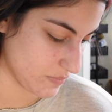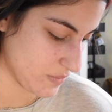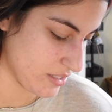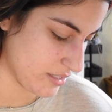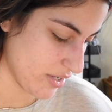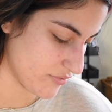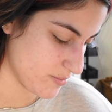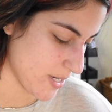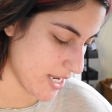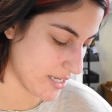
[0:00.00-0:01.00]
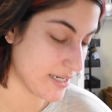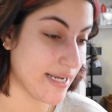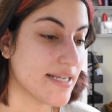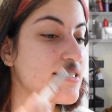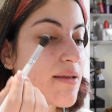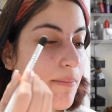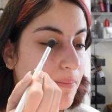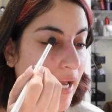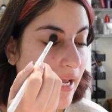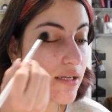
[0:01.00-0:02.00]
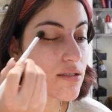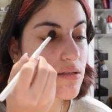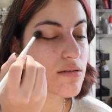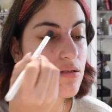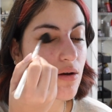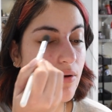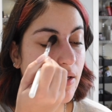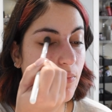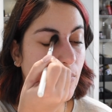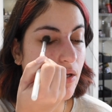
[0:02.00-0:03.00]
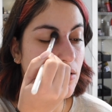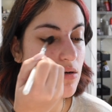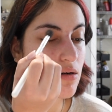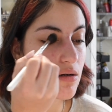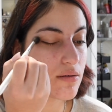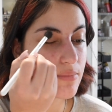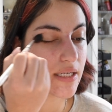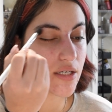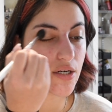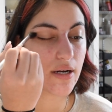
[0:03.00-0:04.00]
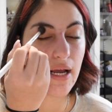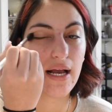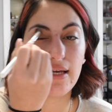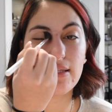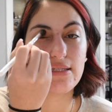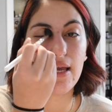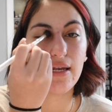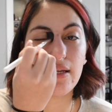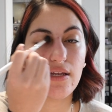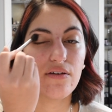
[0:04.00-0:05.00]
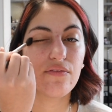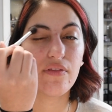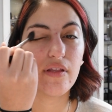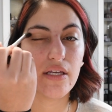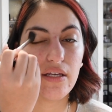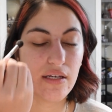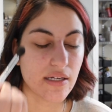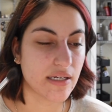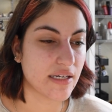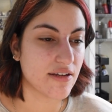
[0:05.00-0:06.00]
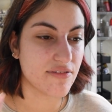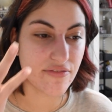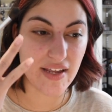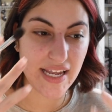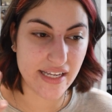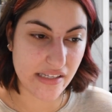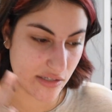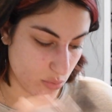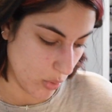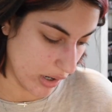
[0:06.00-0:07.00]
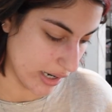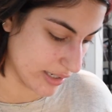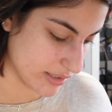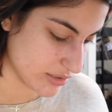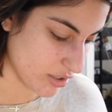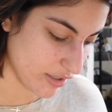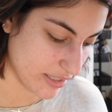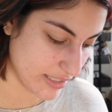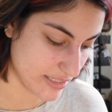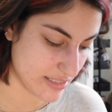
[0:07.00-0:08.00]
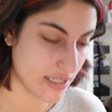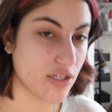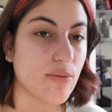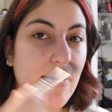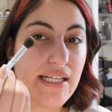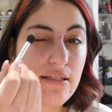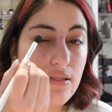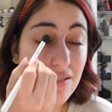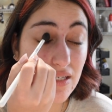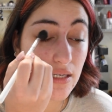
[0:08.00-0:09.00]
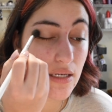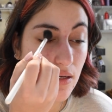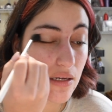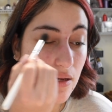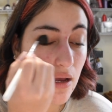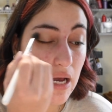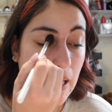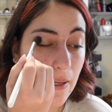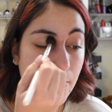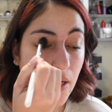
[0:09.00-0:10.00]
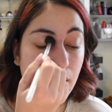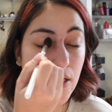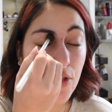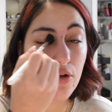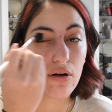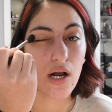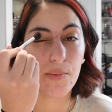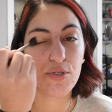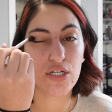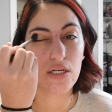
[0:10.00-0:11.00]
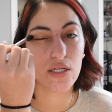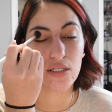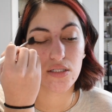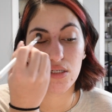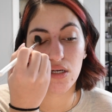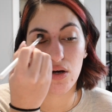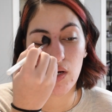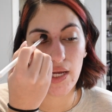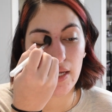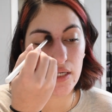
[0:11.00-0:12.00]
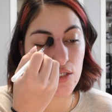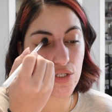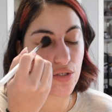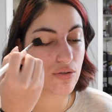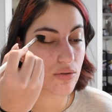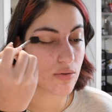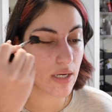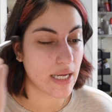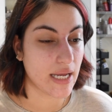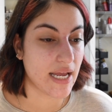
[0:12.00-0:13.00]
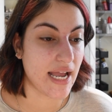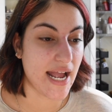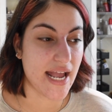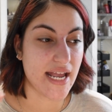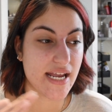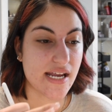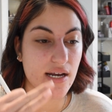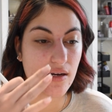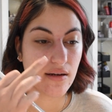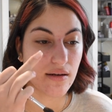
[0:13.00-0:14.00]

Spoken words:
it gives me a nice base, so it will make sure it hides any of the veins or darkness that you might see. Another option is to go ahead and do a